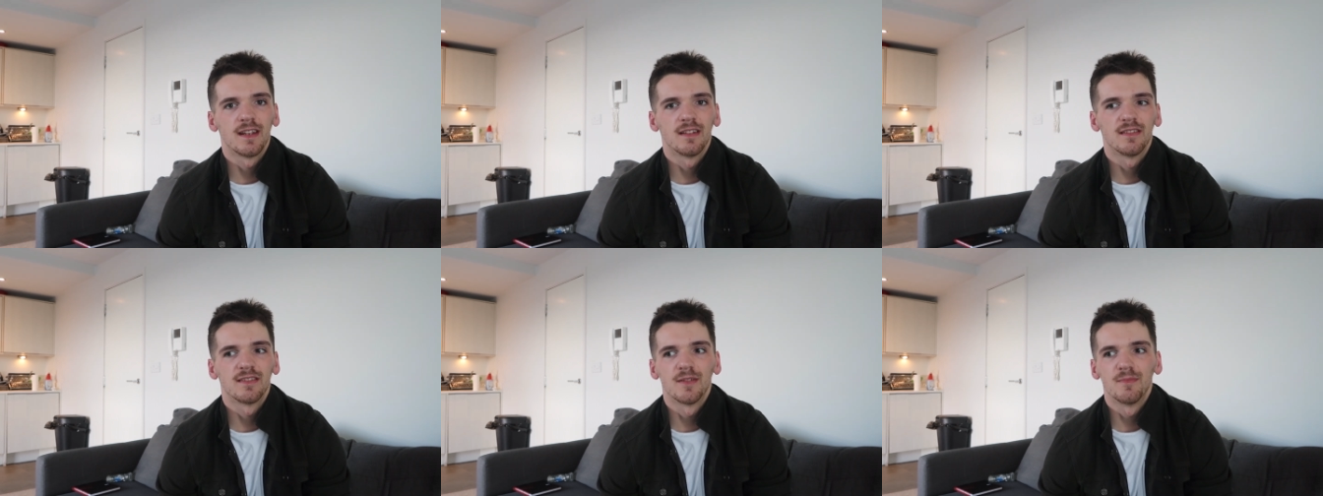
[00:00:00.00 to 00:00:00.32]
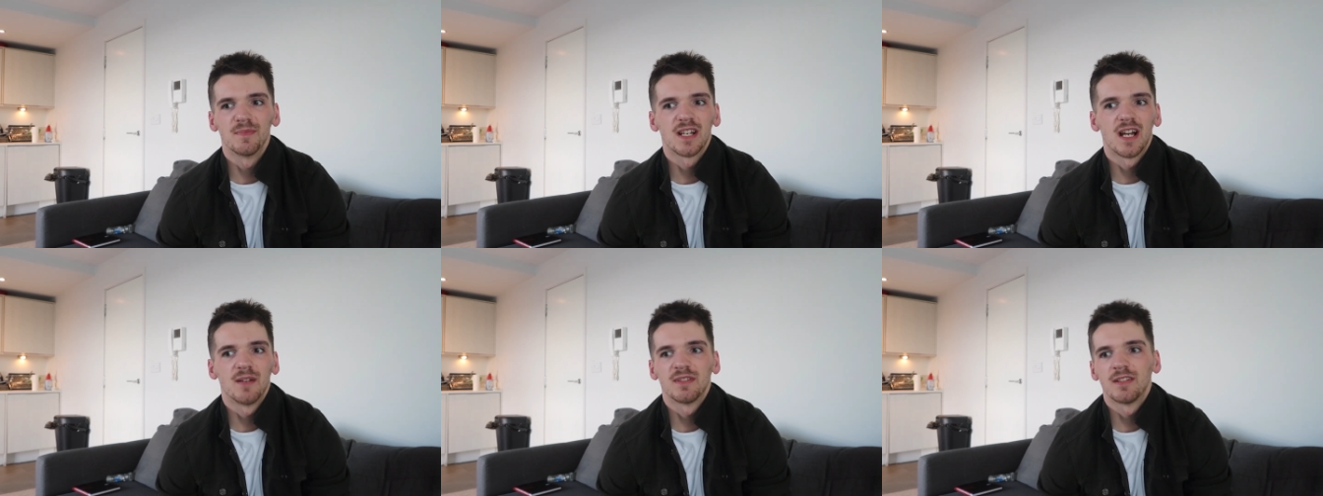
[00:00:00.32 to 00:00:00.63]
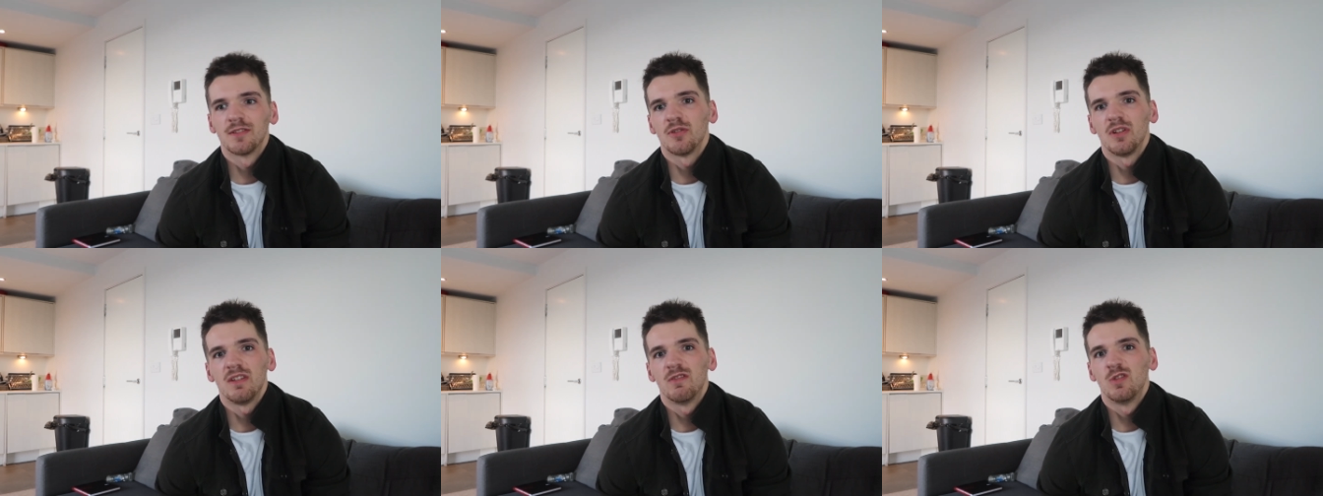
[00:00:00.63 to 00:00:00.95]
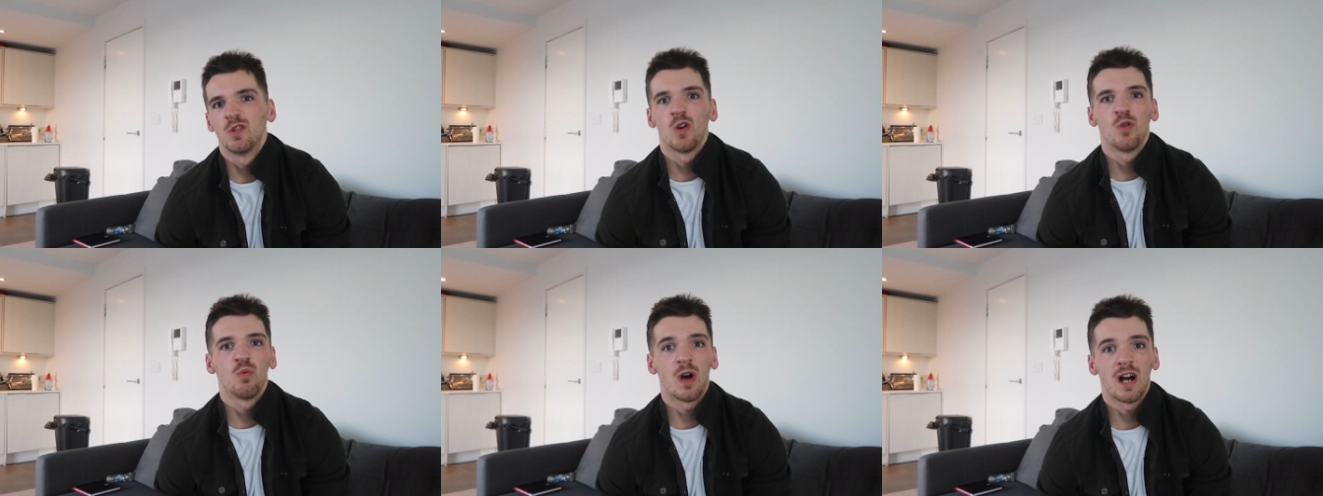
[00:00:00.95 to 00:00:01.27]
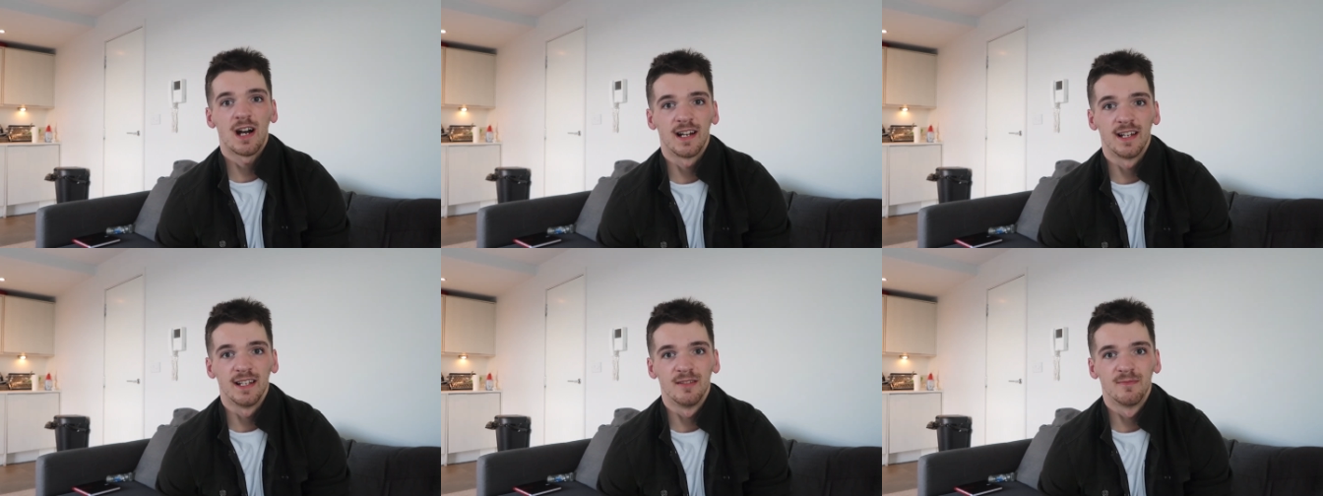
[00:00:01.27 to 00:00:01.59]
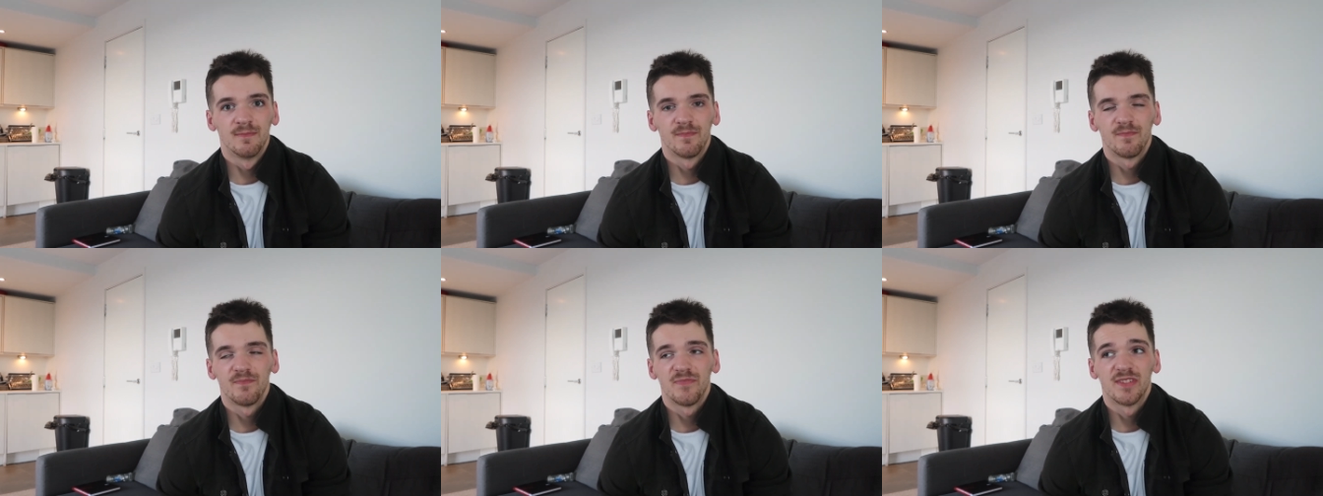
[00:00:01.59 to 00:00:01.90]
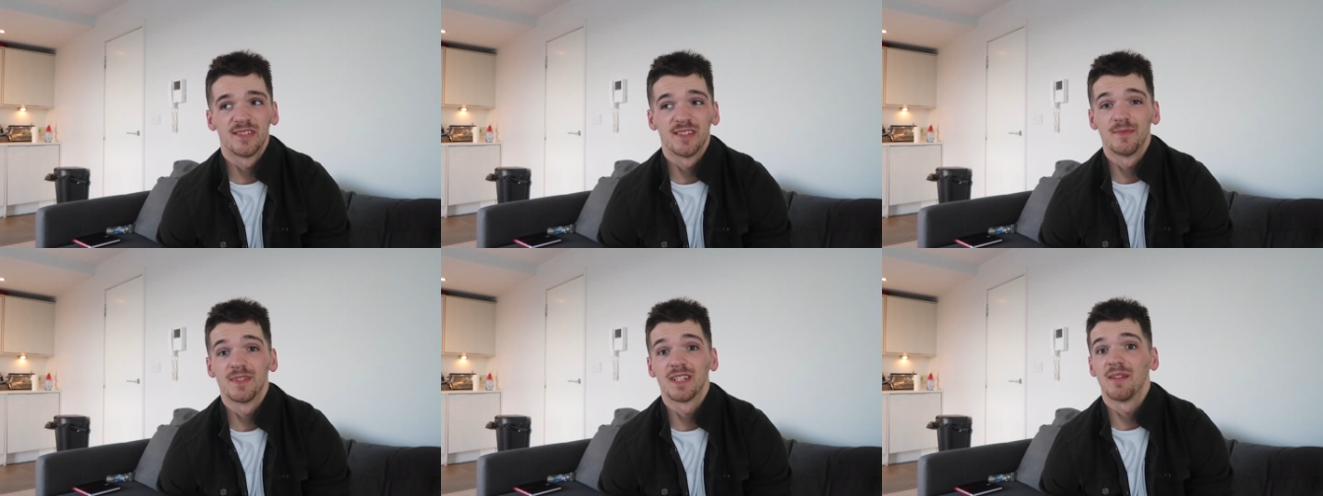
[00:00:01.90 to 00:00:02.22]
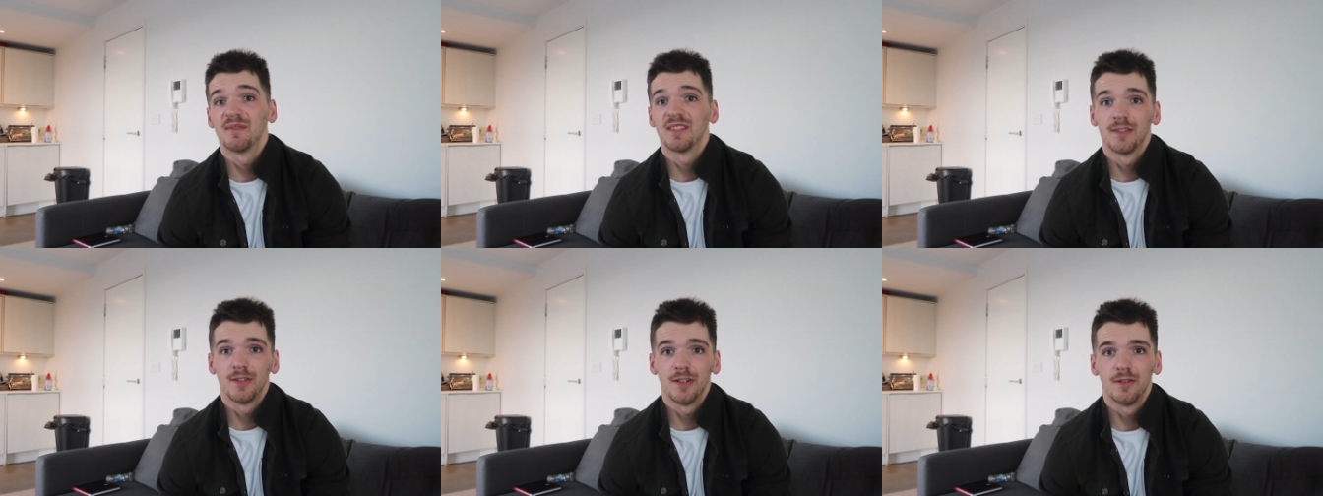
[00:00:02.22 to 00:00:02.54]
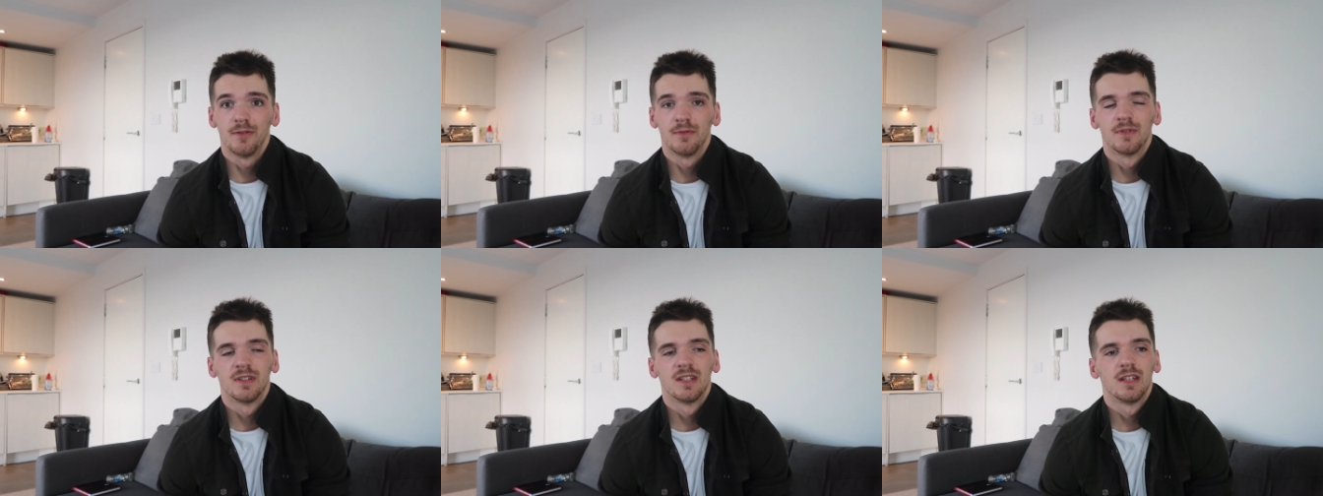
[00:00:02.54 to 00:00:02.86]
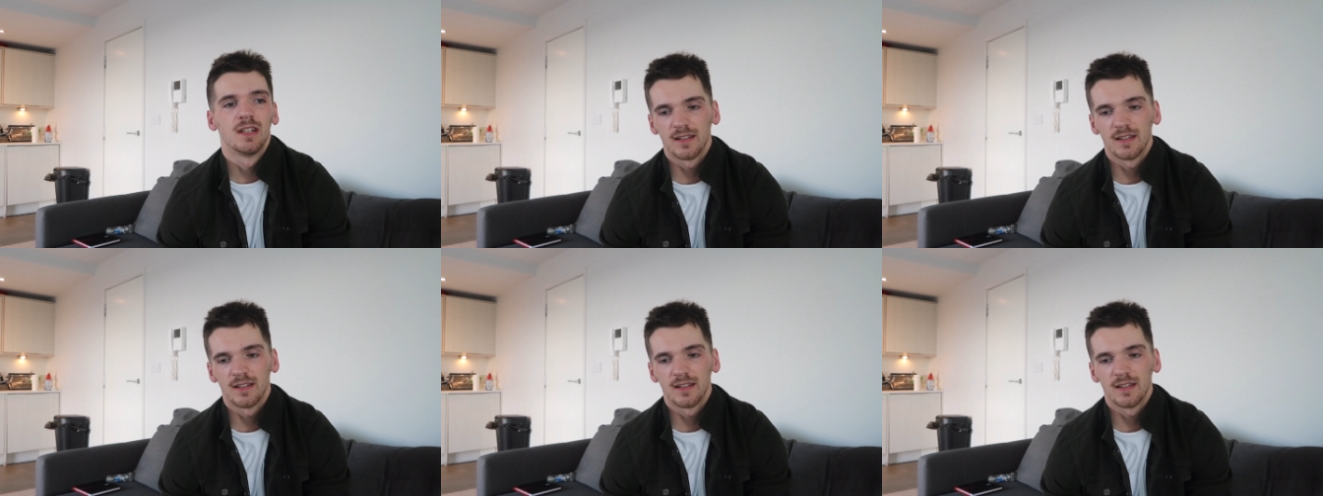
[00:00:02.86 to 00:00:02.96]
Sometimes I don't even know why, and sometimes I do.